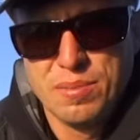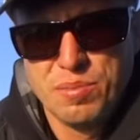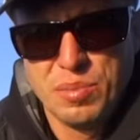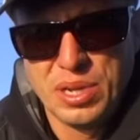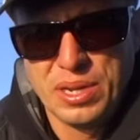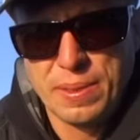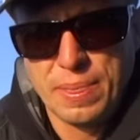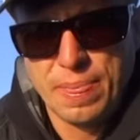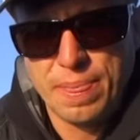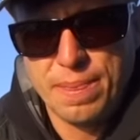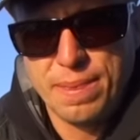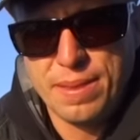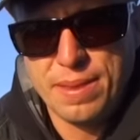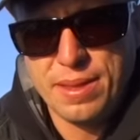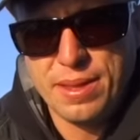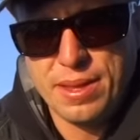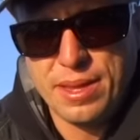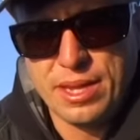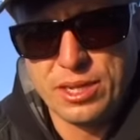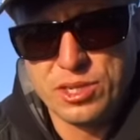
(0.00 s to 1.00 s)
but
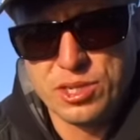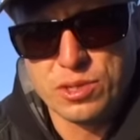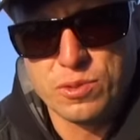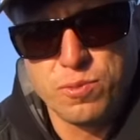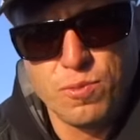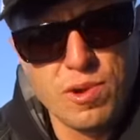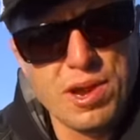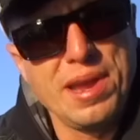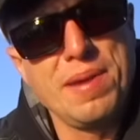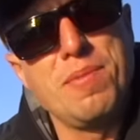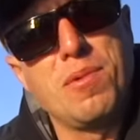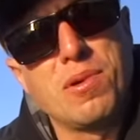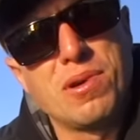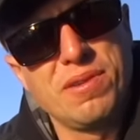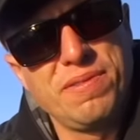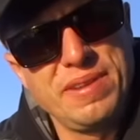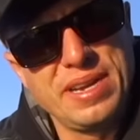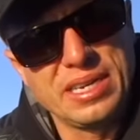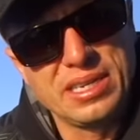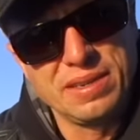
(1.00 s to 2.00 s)
it's just way more
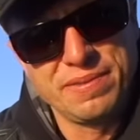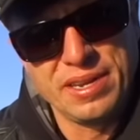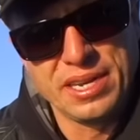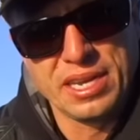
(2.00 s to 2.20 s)
effective.